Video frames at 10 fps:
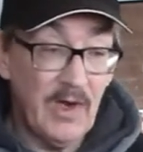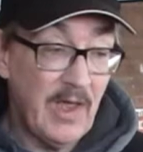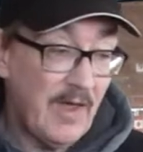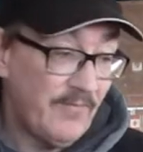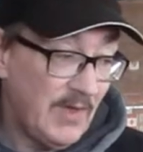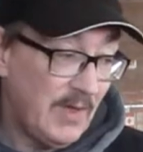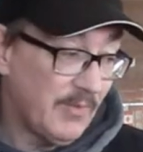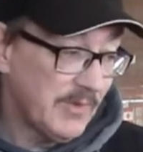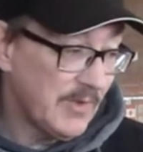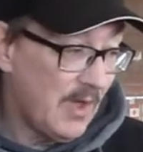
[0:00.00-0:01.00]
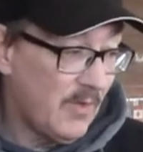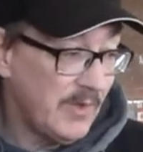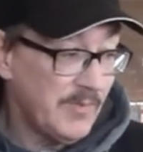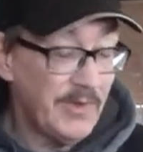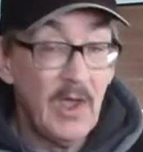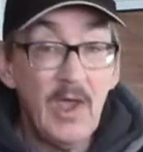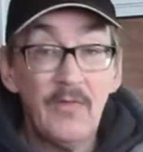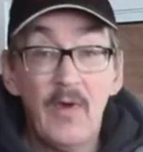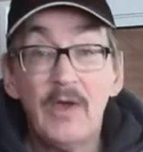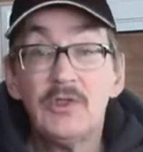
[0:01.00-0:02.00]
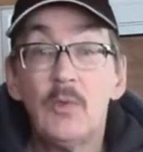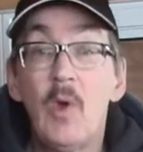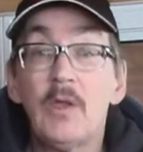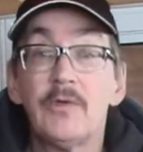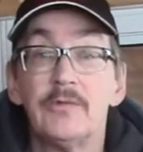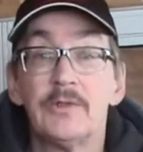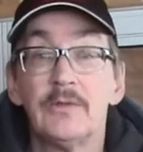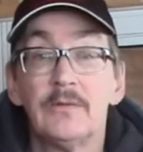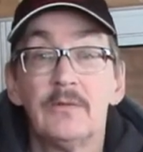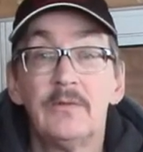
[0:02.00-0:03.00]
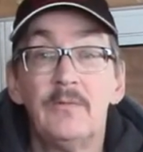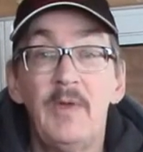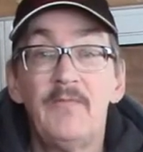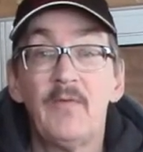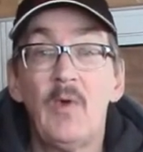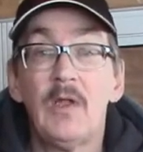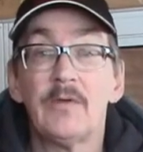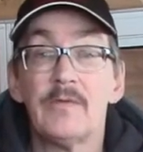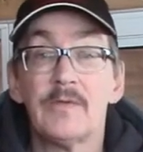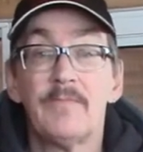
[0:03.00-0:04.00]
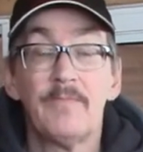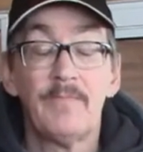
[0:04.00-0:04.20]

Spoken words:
I have the apron style ones, but they're actually welders. They're made for welders.